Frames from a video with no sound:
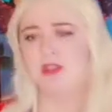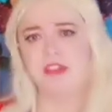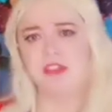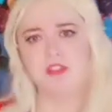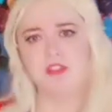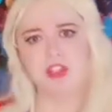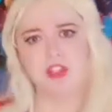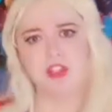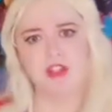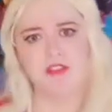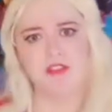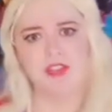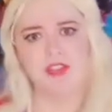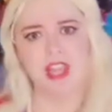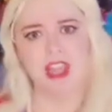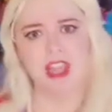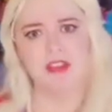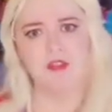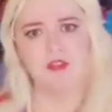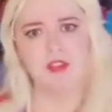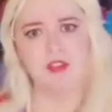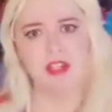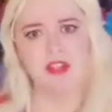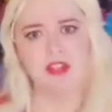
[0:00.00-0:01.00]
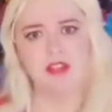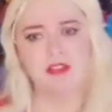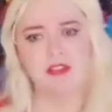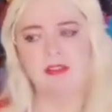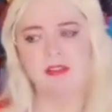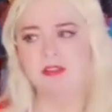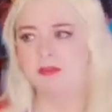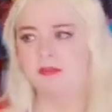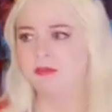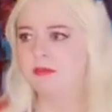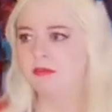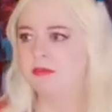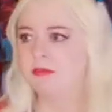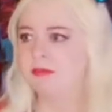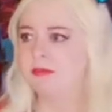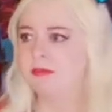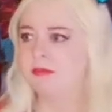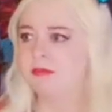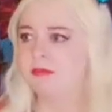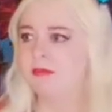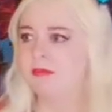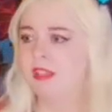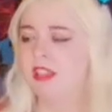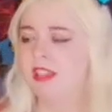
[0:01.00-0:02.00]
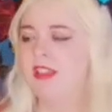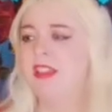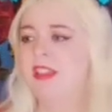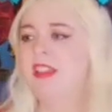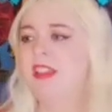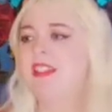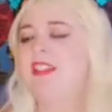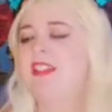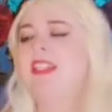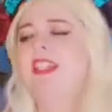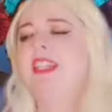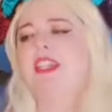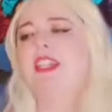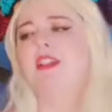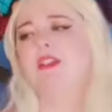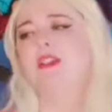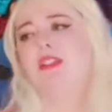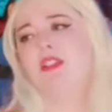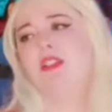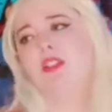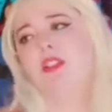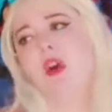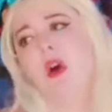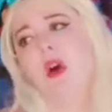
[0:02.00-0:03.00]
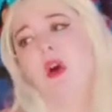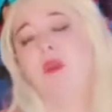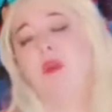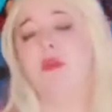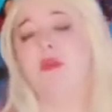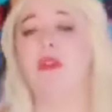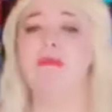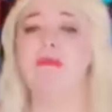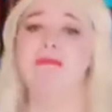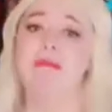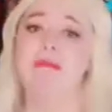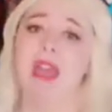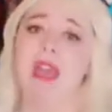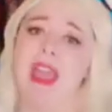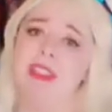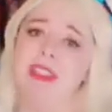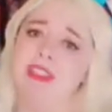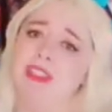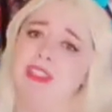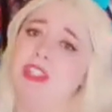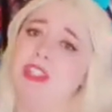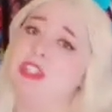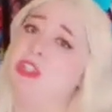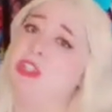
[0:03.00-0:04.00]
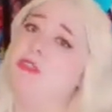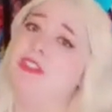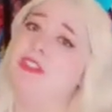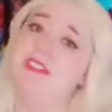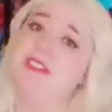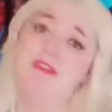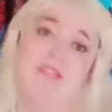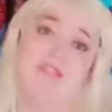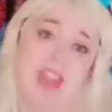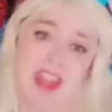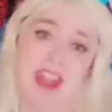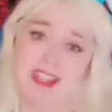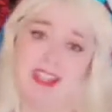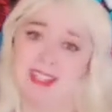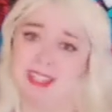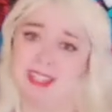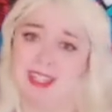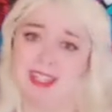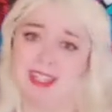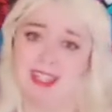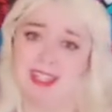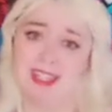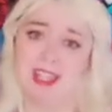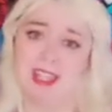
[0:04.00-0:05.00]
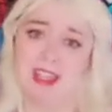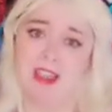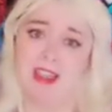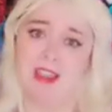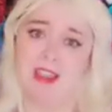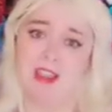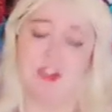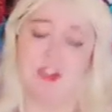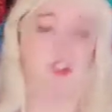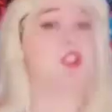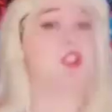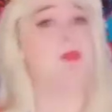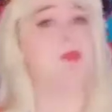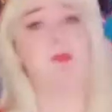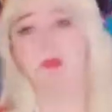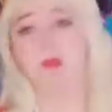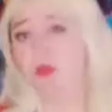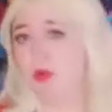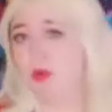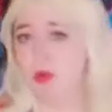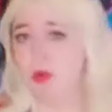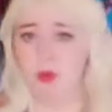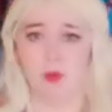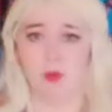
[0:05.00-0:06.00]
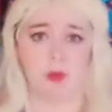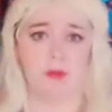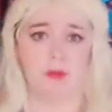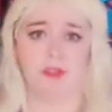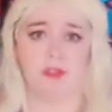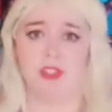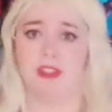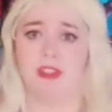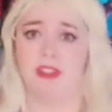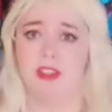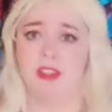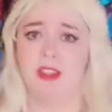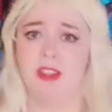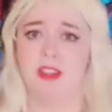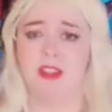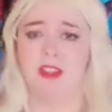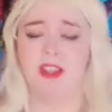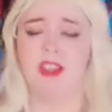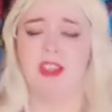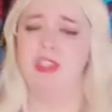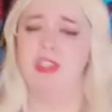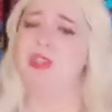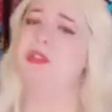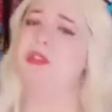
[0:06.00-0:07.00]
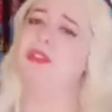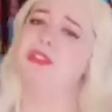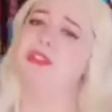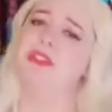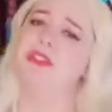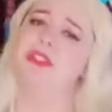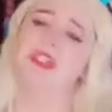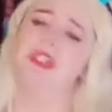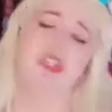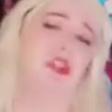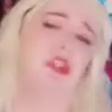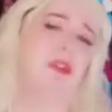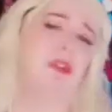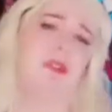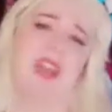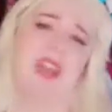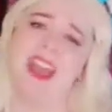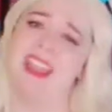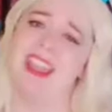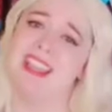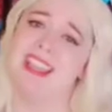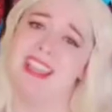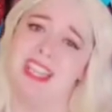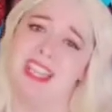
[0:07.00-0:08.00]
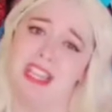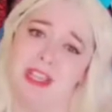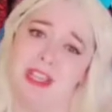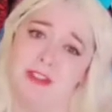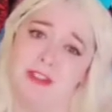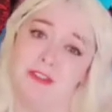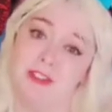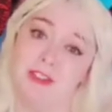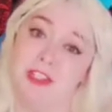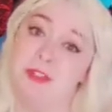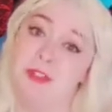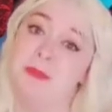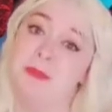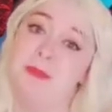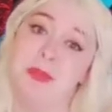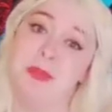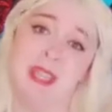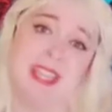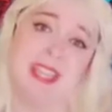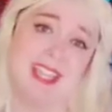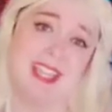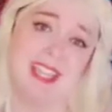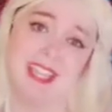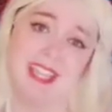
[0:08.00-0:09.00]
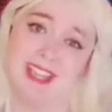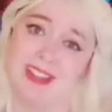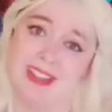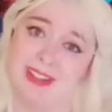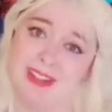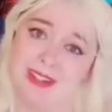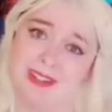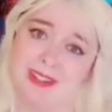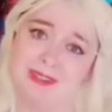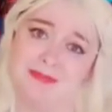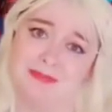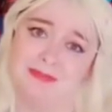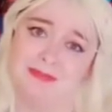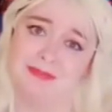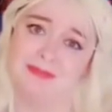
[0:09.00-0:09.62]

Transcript: never should have left. Dear, this whole romance that you've invented just proves you're too naive to be here.